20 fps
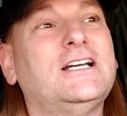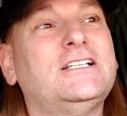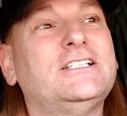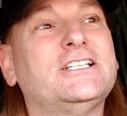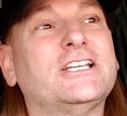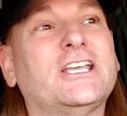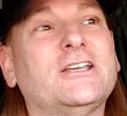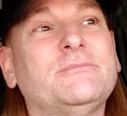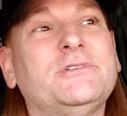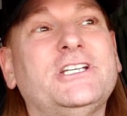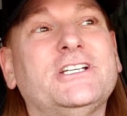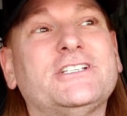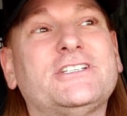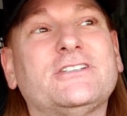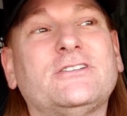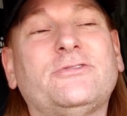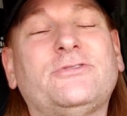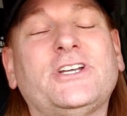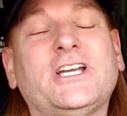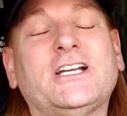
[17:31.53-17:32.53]
get me
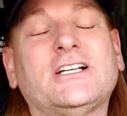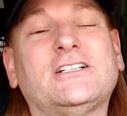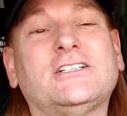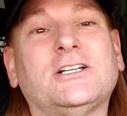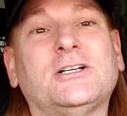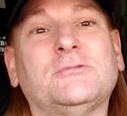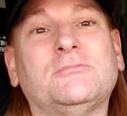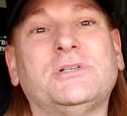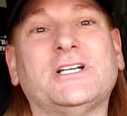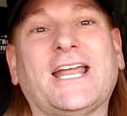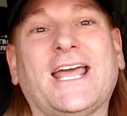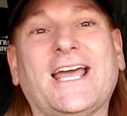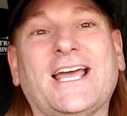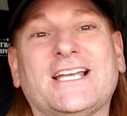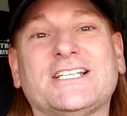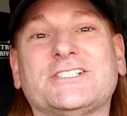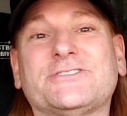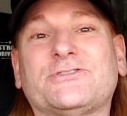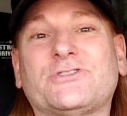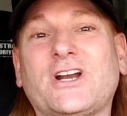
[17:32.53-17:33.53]
into the fan club, but
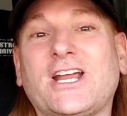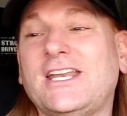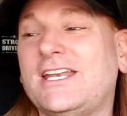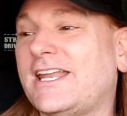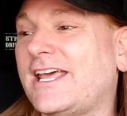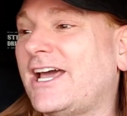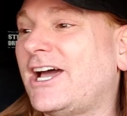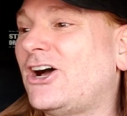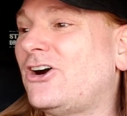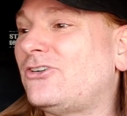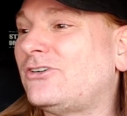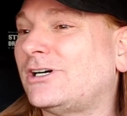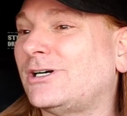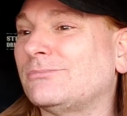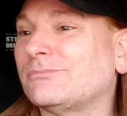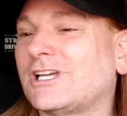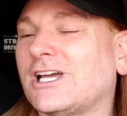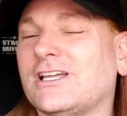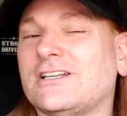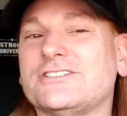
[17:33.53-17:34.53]
as of right now,
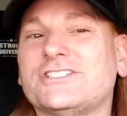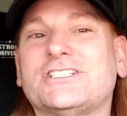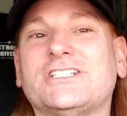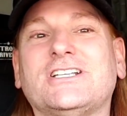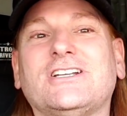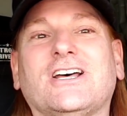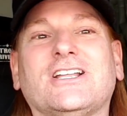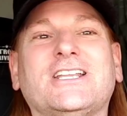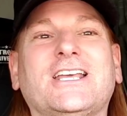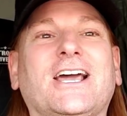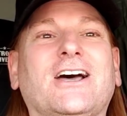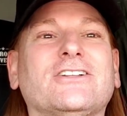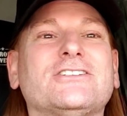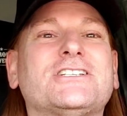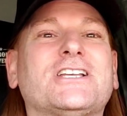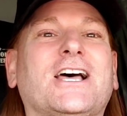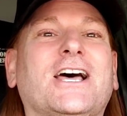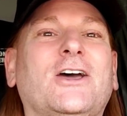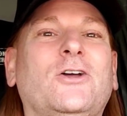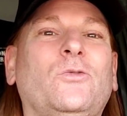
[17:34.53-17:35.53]
I'm kind of sitting on the
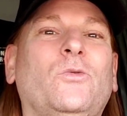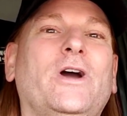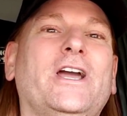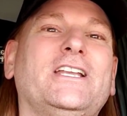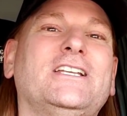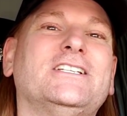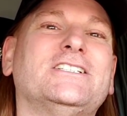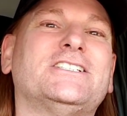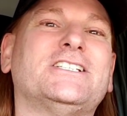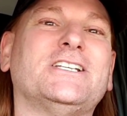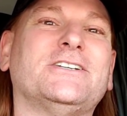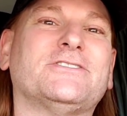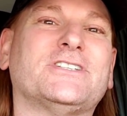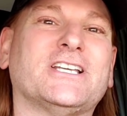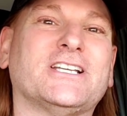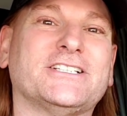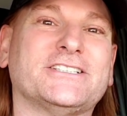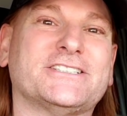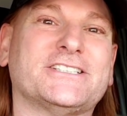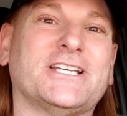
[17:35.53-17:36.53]
outside waiting to see if
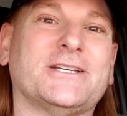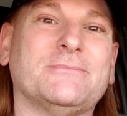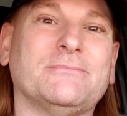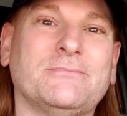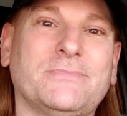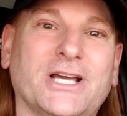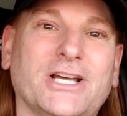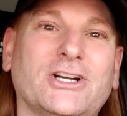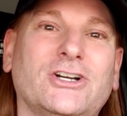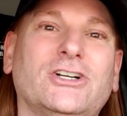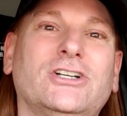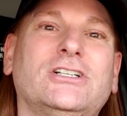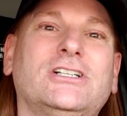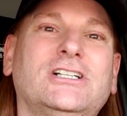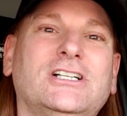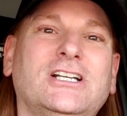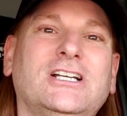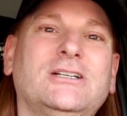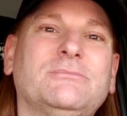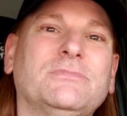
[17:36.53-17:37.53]
things get better
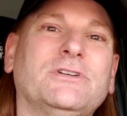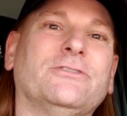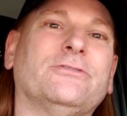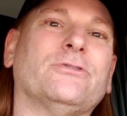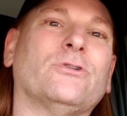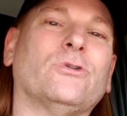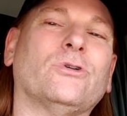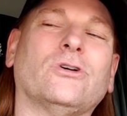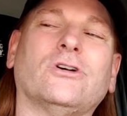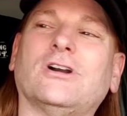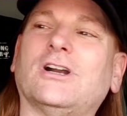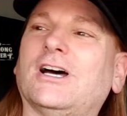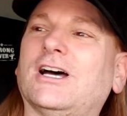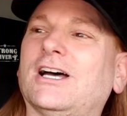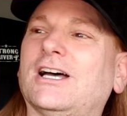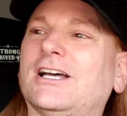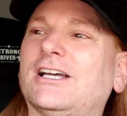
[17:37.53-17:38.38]
before